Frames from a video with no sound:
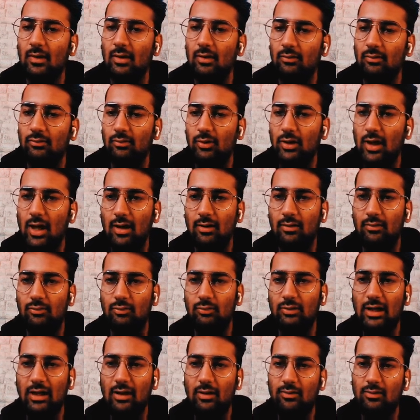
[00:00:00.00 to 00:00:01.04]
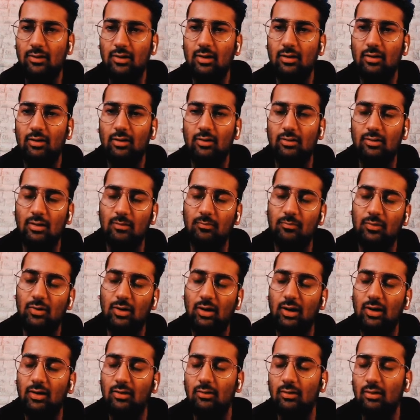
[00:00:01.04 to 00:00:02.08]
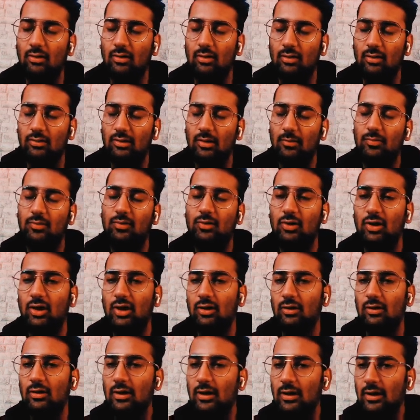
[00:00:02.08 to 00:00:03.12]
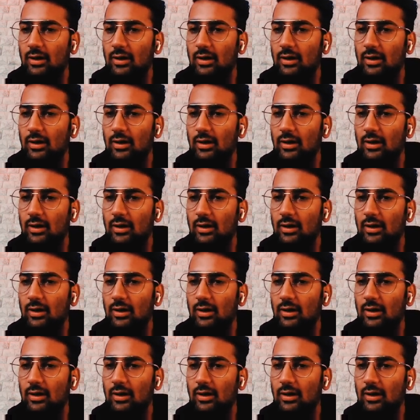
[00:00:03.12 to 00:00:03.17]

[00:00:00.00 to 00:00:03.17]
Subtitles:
So yeah, so that's the substring.